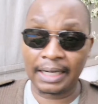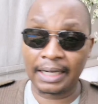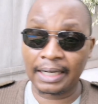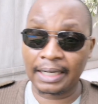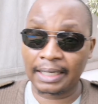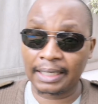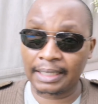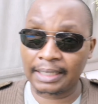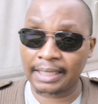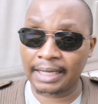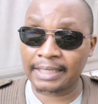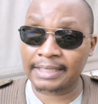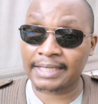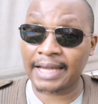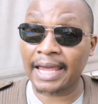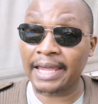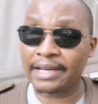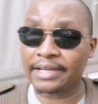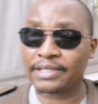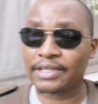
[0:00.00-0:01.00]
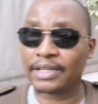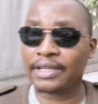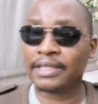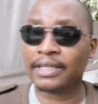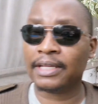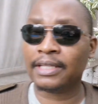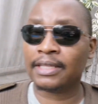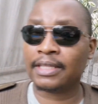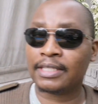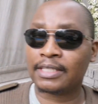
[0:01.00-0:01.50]
entails in the
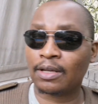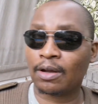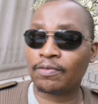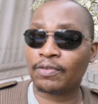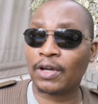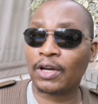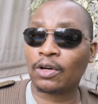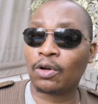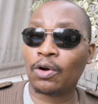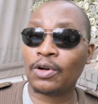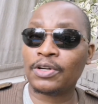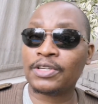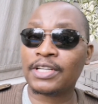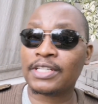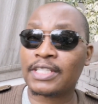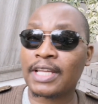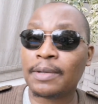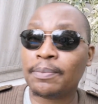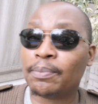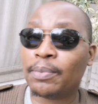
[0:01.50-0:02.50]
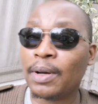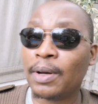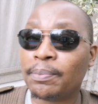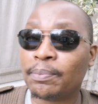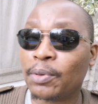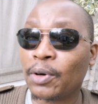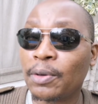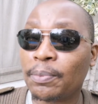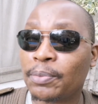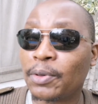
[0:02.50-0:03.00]
South African context, and
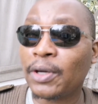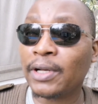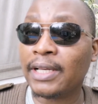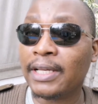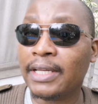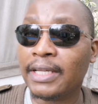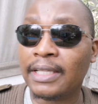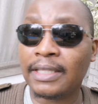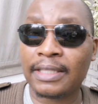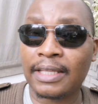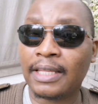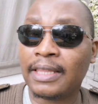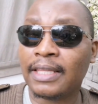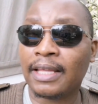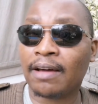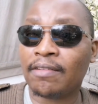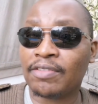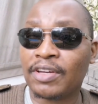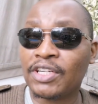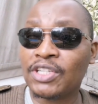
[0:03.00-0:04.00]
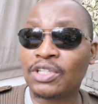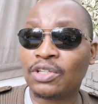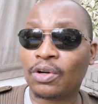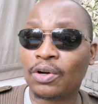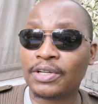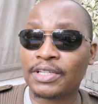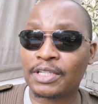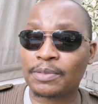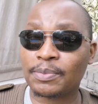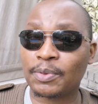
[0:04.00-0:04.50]
broadly in the aviation context,
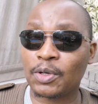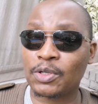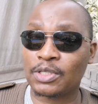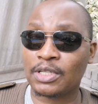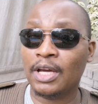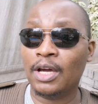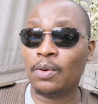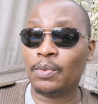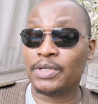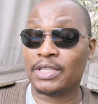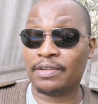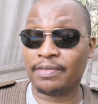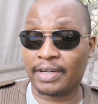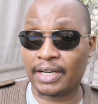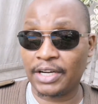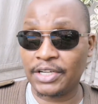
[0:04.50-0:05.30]
because whichever country you